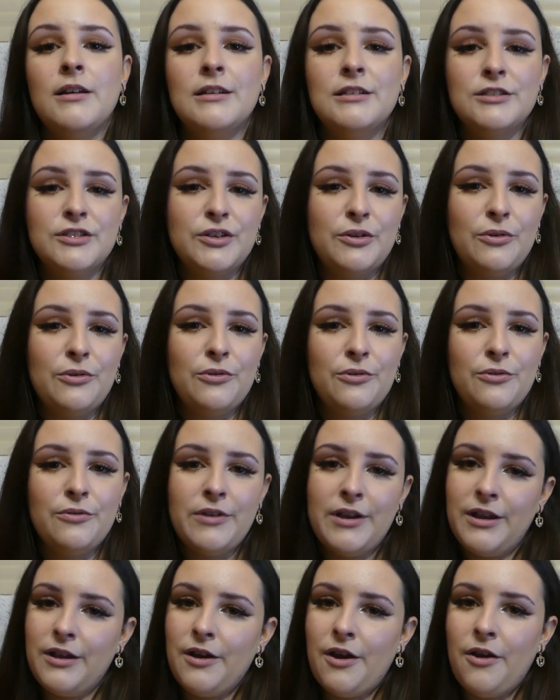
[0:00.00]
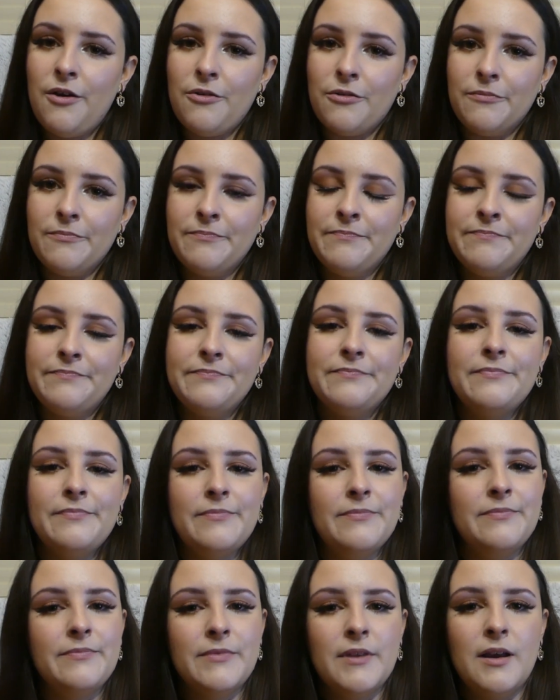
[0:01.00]
So there you go.
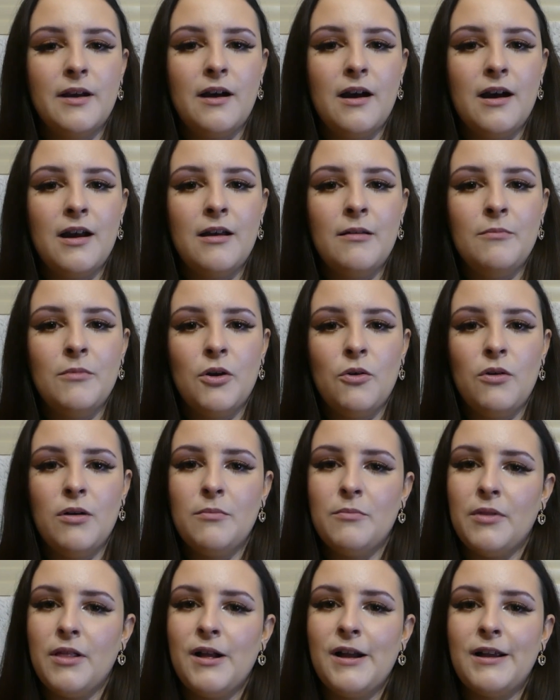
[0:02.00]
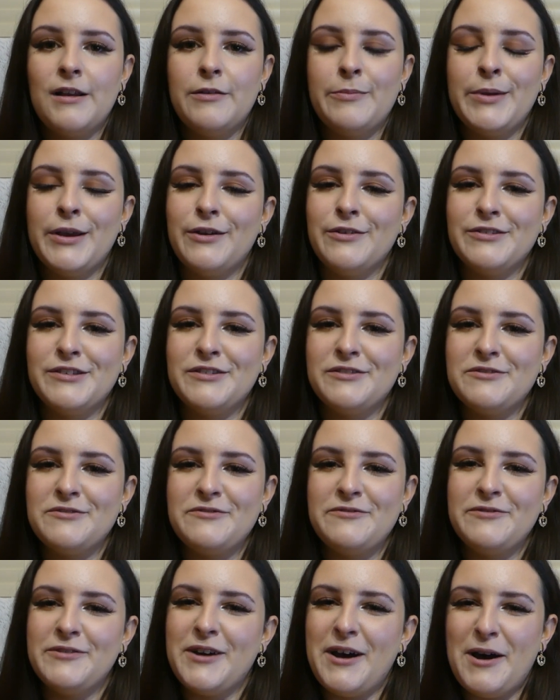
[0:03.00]
I'm going blind because
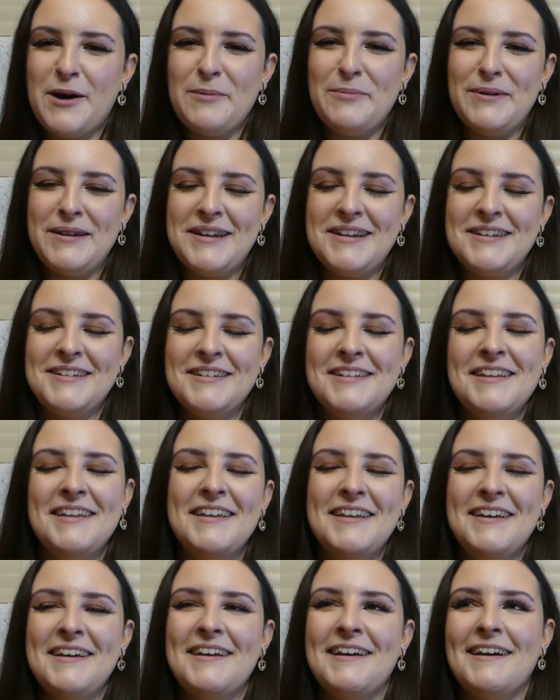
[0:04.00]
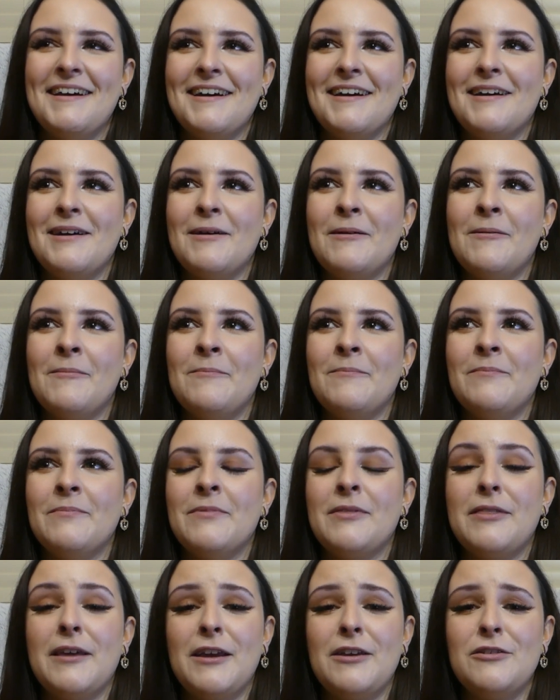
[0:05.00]
of RP.
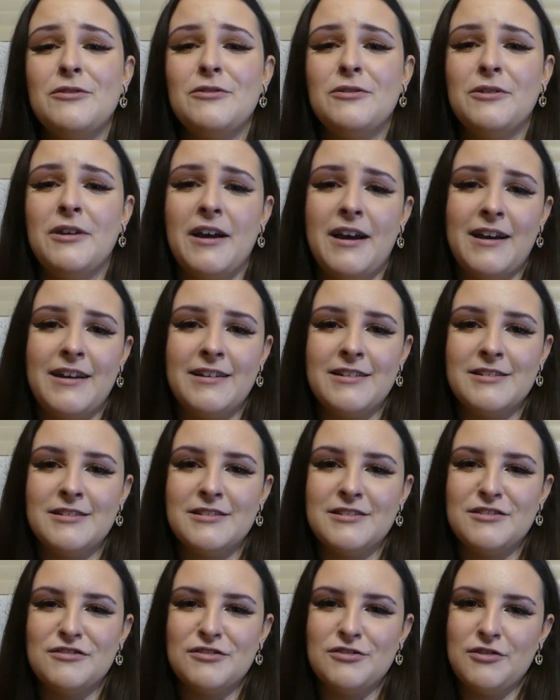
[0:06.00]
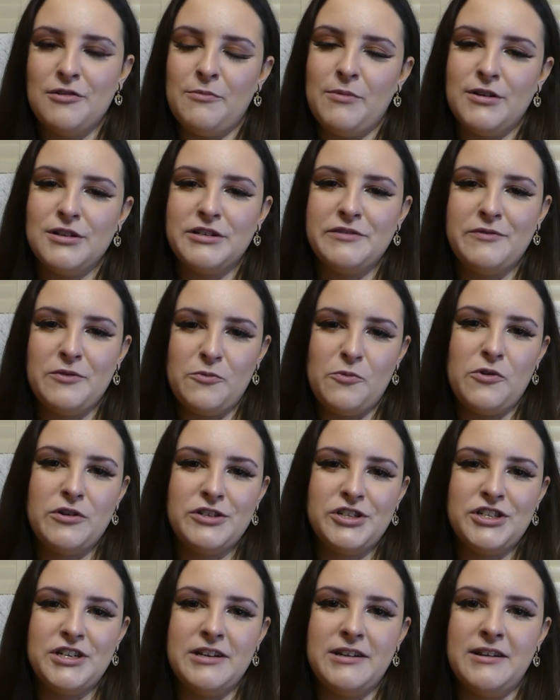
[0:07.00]
Thank you guys so much for
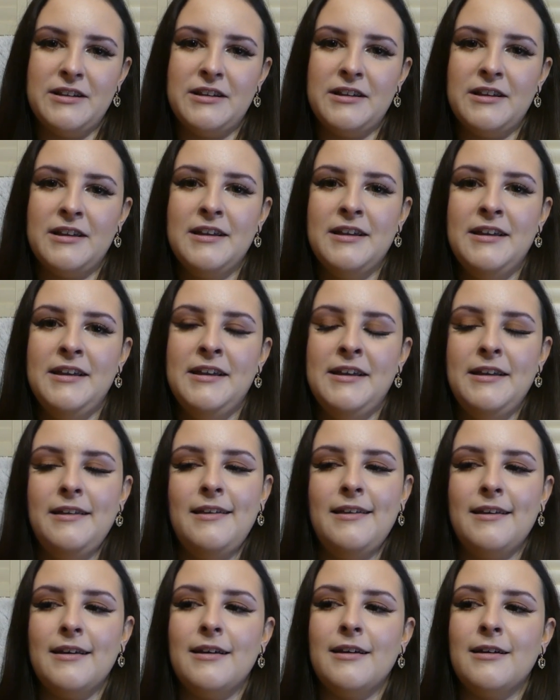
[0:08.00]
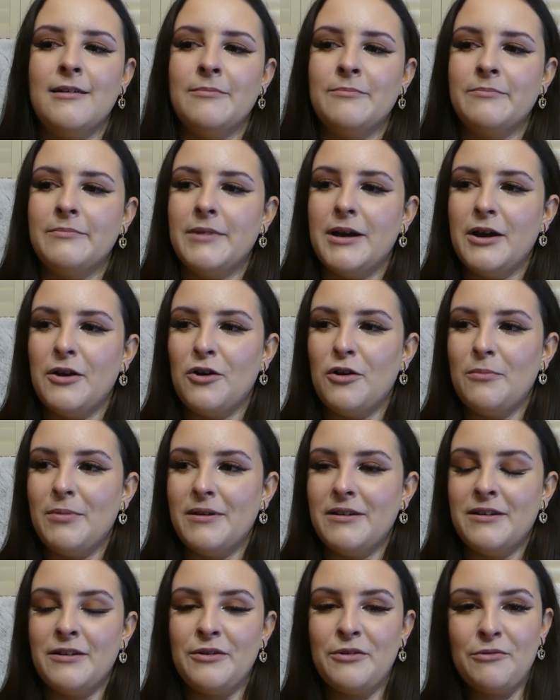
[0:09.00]
watching. I hope I
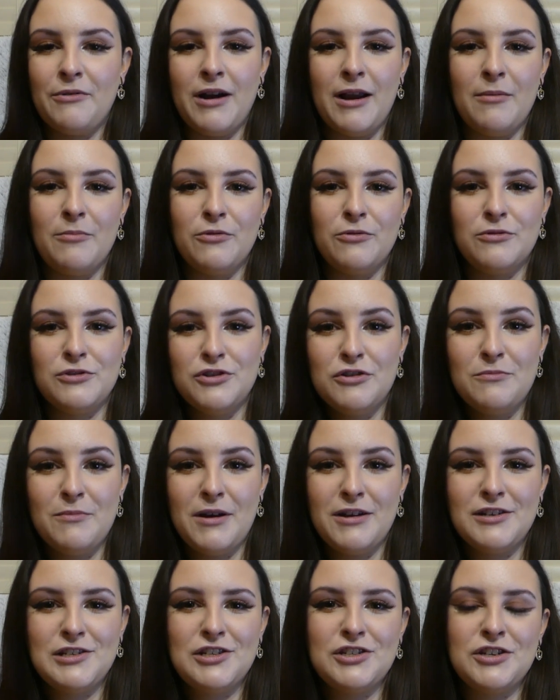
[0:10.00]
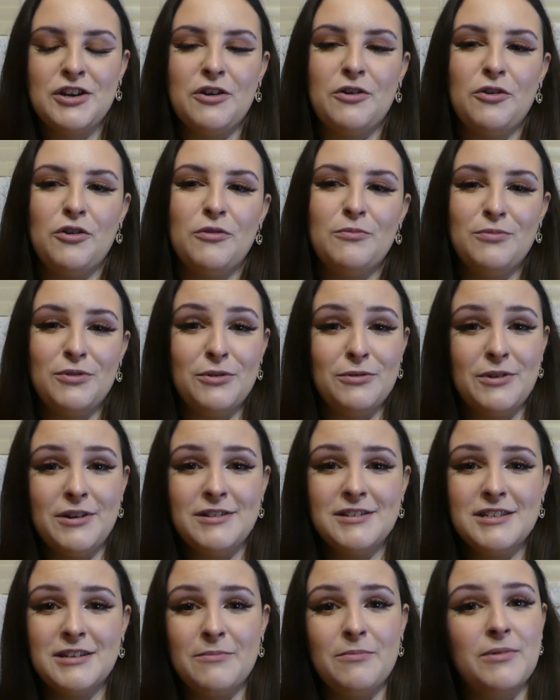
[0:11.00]
didn't ramble too much. I hope you
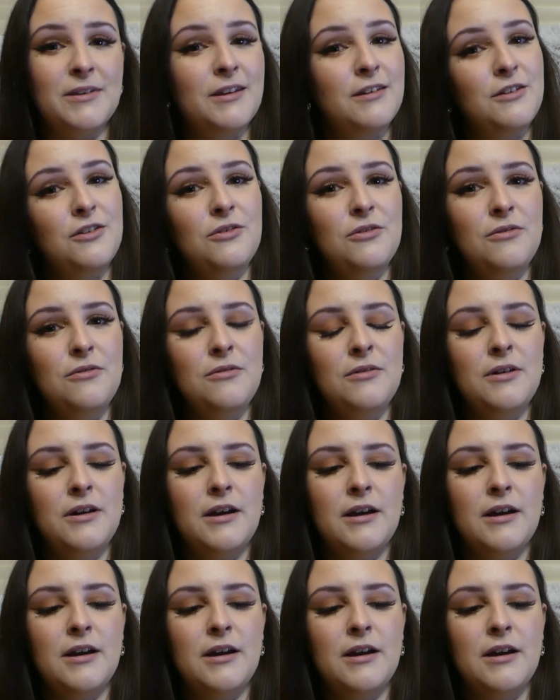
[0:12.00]
learned something new.